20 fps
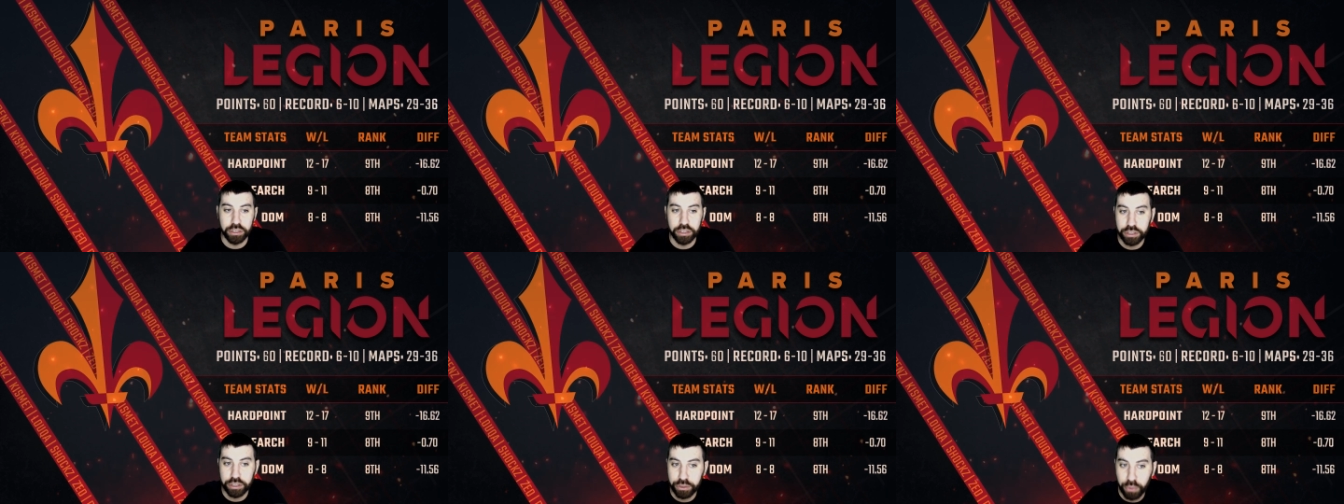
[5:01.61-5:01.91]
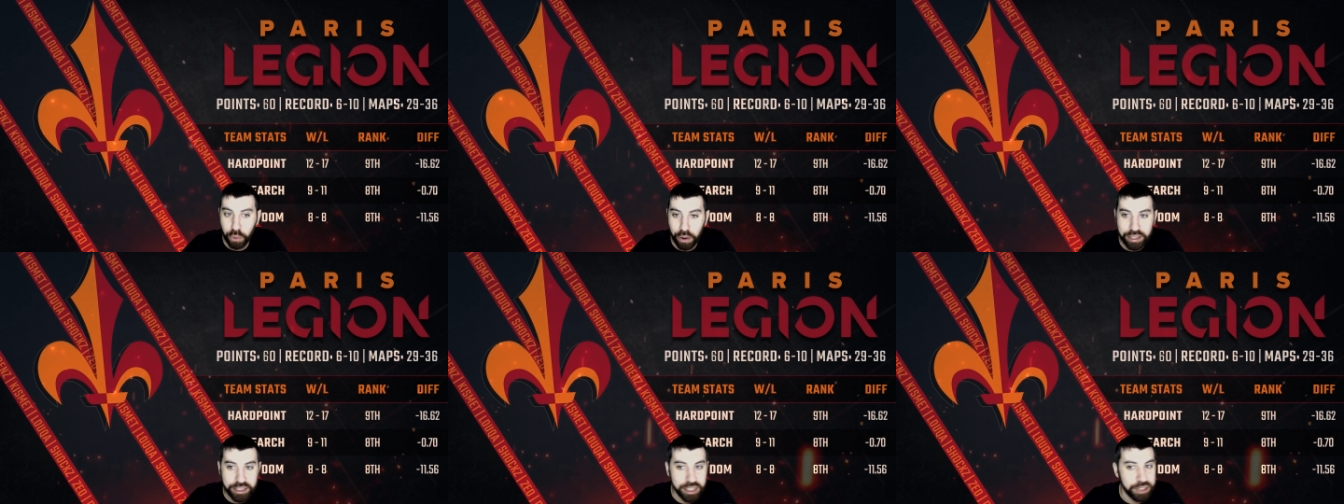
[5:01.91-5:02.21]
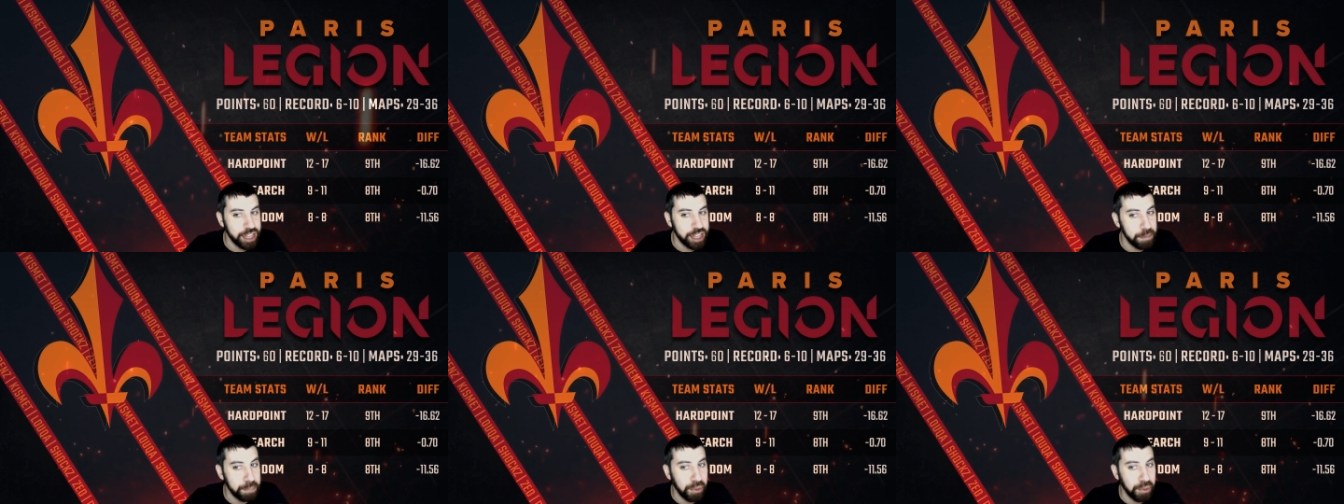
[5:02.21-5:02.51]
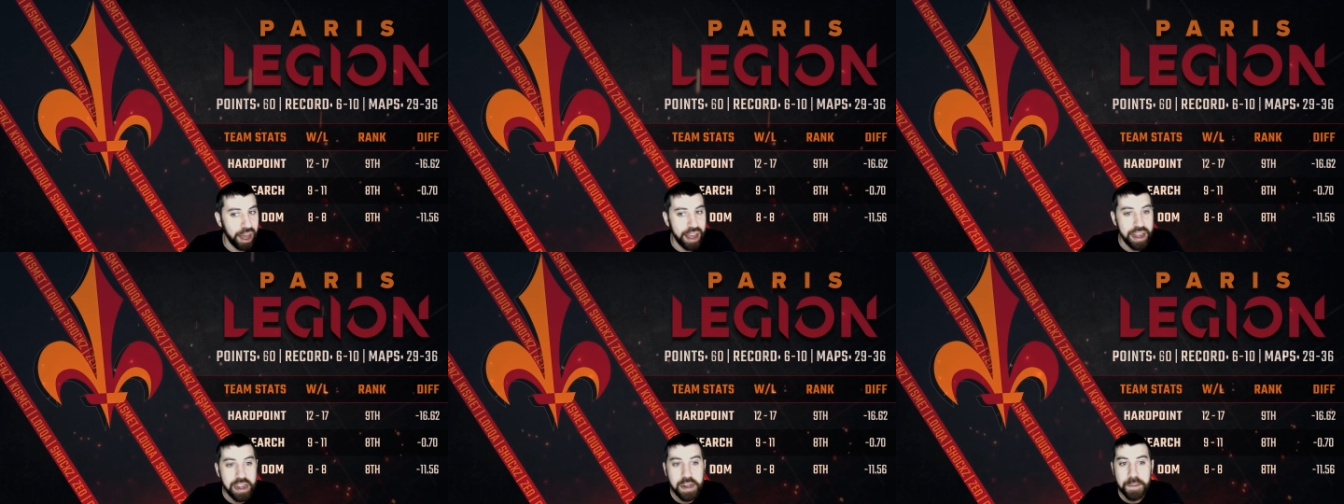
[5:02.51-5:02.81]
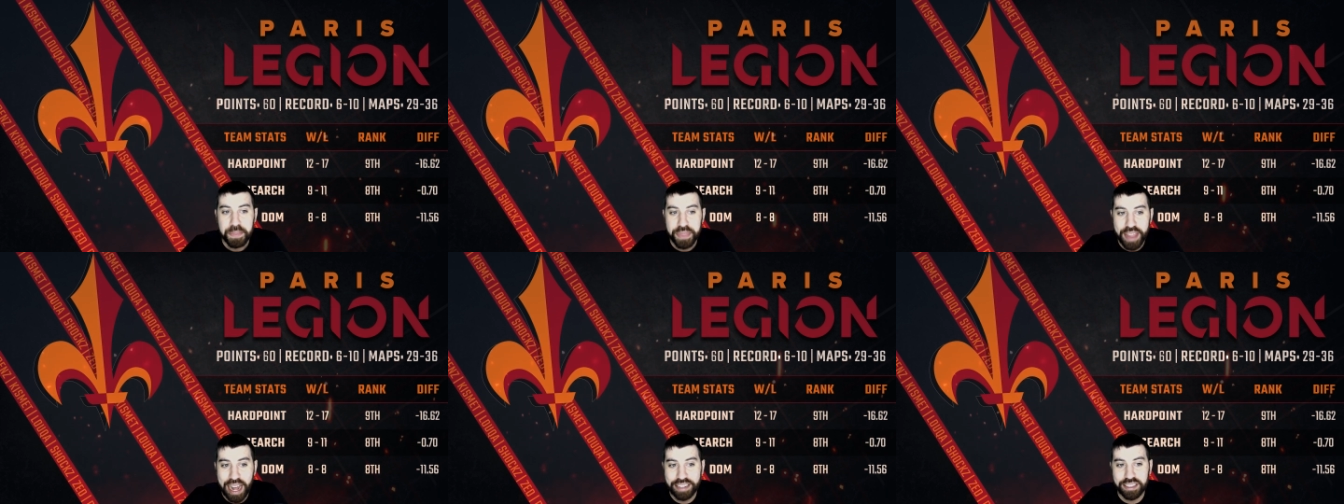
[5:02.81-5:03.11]
destroys that they play.
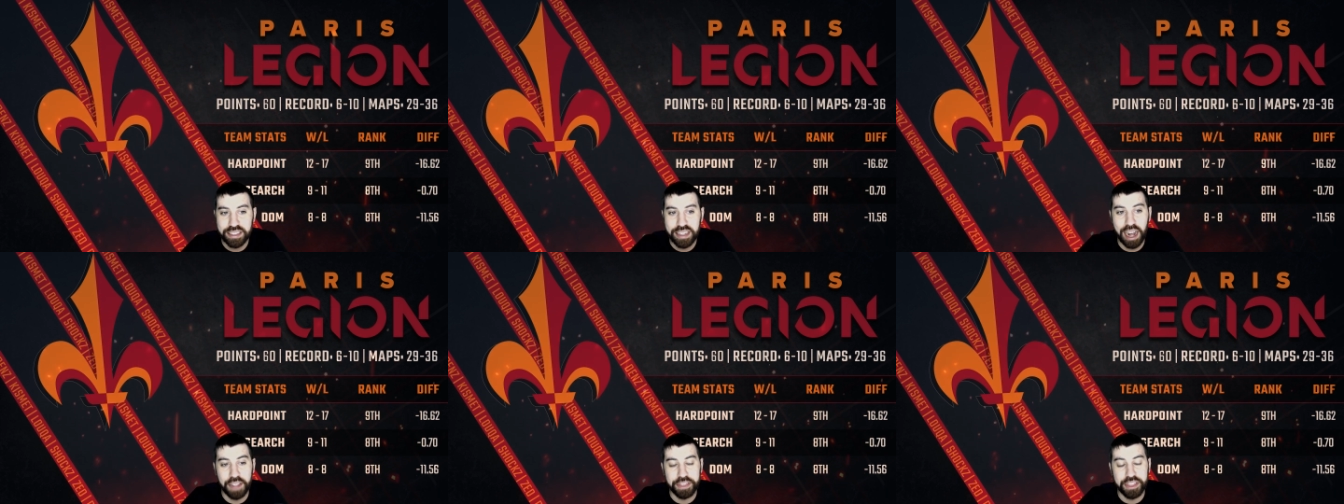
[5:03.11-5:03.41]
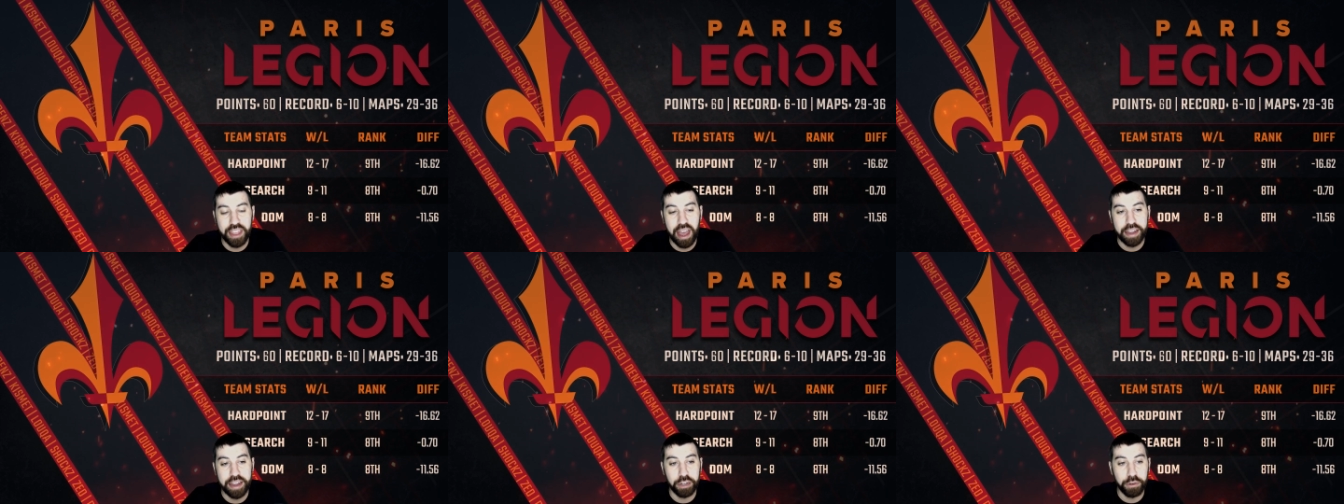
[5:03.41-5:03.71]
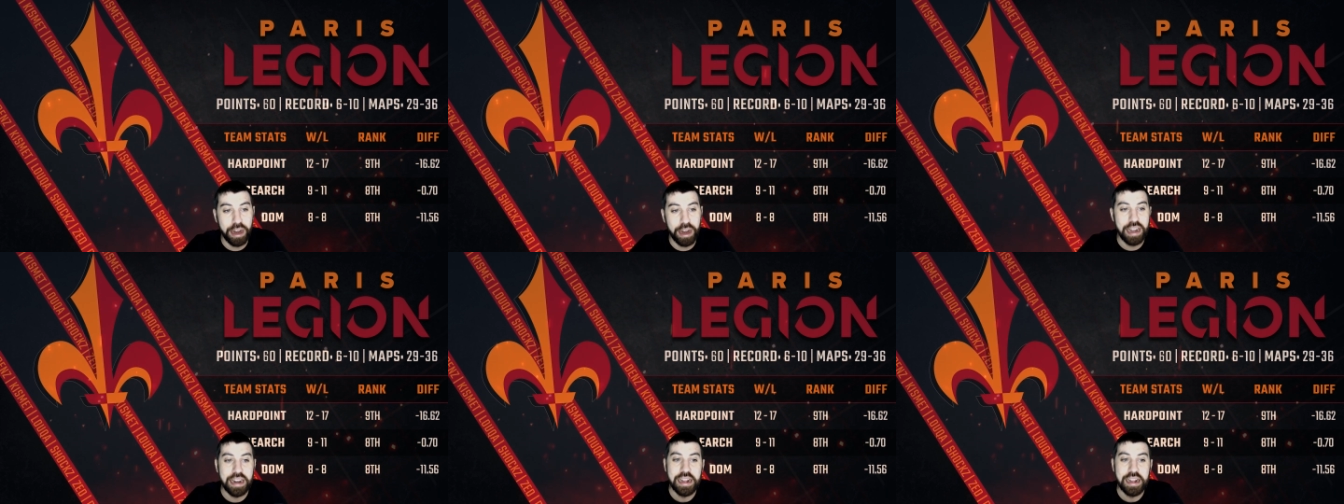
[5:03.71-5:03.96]
That's not that great.